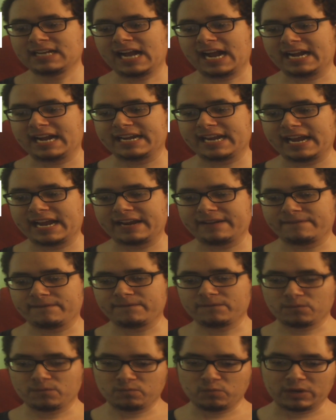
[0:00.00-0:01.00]
And
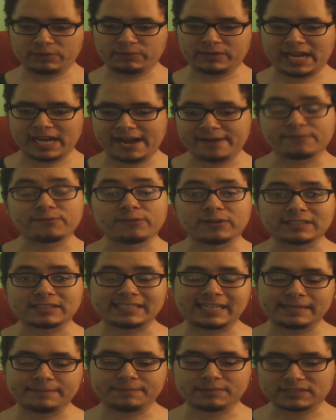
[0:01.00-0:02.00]
then what we have for
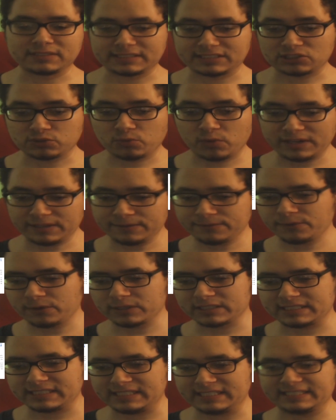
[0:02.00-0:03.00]
examples, in
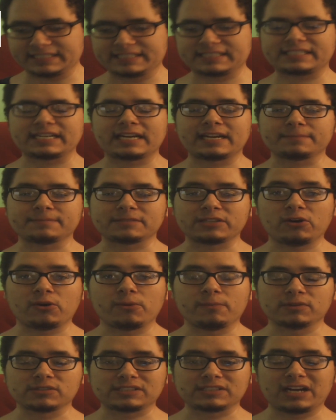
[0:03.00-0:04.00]
2014 it shot up to
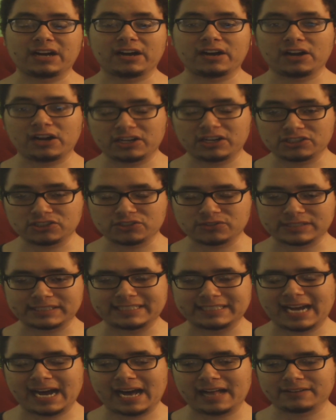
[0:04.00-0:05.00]
almost $100.
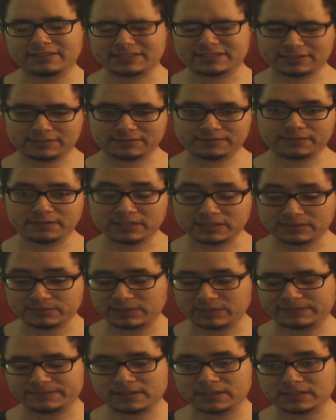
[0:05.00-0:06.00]
So
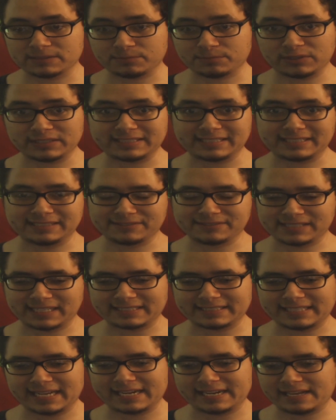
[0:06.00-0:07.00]
when it first printed it was
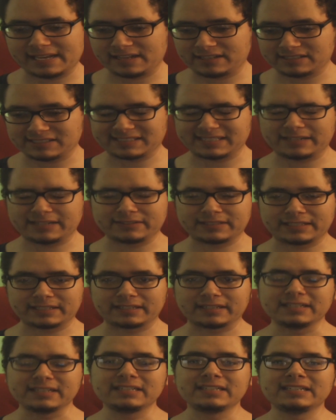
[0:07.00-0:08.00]
like $10. I
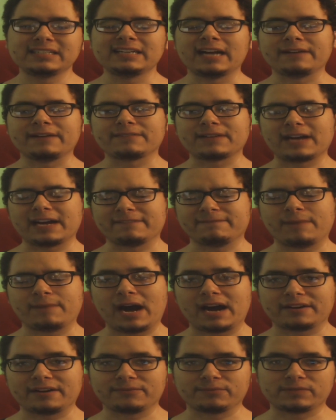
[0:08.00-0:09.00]
forgot if
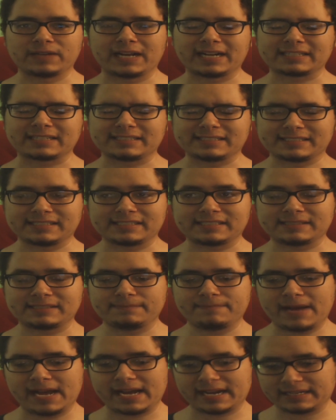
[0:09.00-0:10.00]
Modern actually
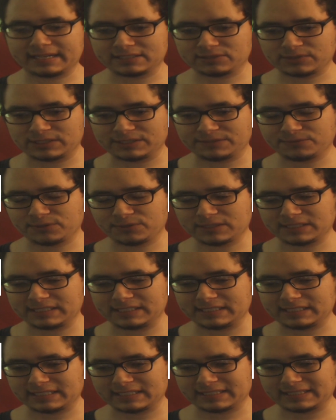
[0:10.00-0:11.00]
existed back in
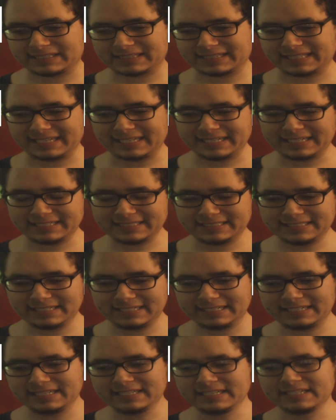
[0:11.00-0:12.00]
2014. I think it
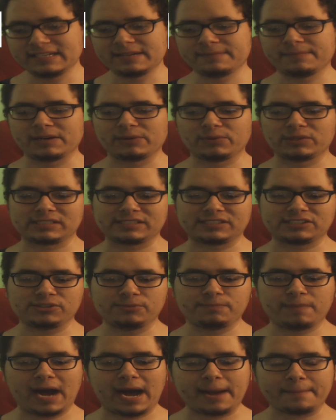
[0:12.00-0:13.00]
did, but it wasn't
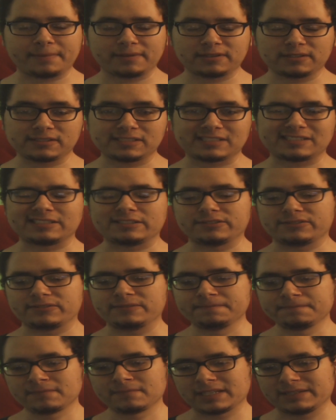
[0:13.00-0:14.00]
too popular, so
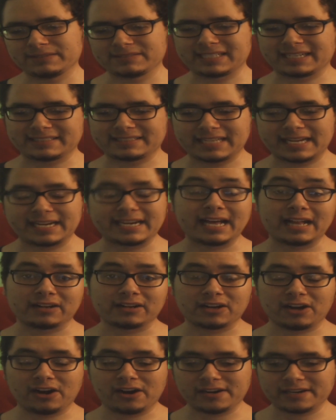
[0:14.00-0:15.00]
it was like a
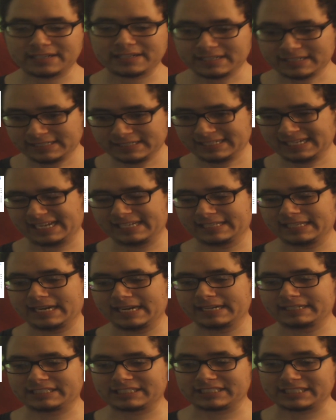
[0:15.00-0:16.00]
$10 card. And
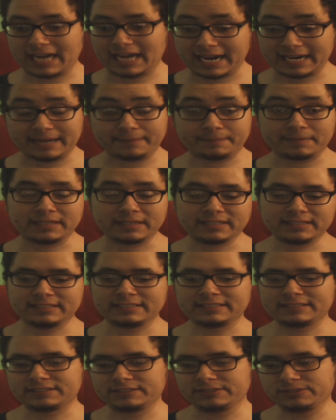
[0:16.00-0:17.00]
then it shot up
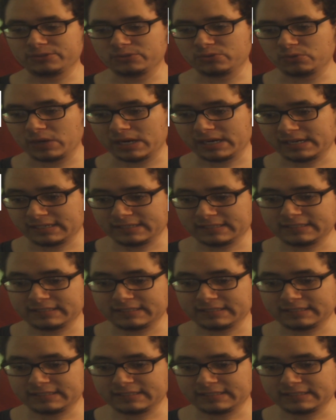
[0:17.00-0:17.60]
to